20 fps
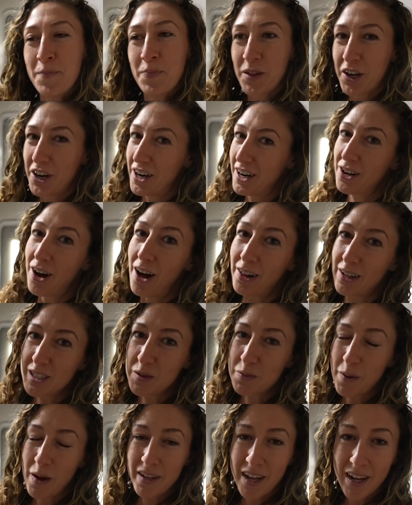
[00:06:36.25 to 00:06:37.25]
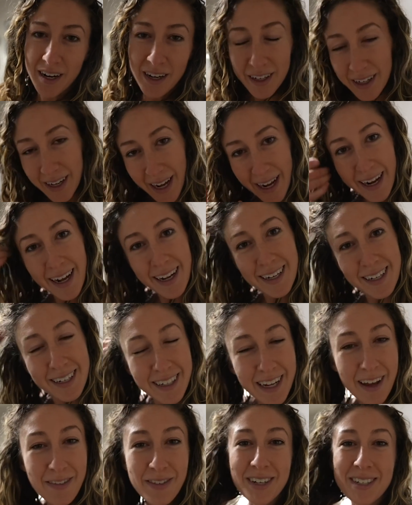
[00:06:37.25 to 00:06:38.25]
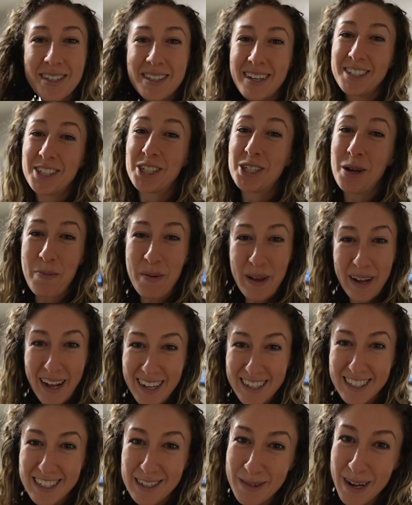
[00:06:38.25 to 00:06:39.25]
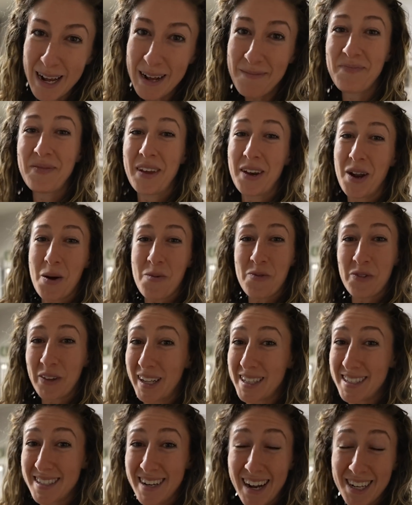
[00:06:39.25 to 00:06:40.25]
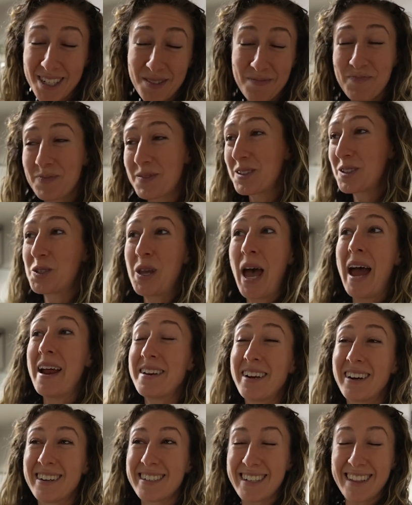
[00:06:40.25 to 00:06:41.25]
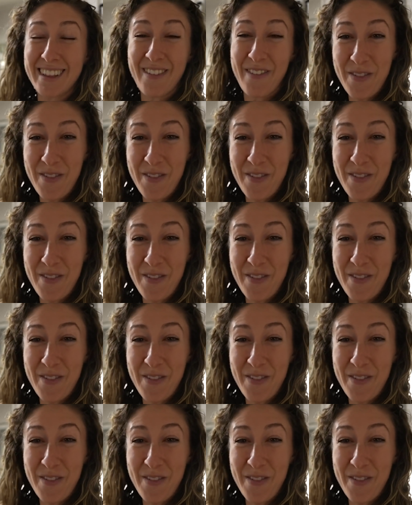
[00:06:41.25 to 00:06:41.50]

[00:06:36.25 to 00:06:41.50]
They're gonna call us by the end of the day and give us a shipping estimate, and hopefully it's not 10 years in the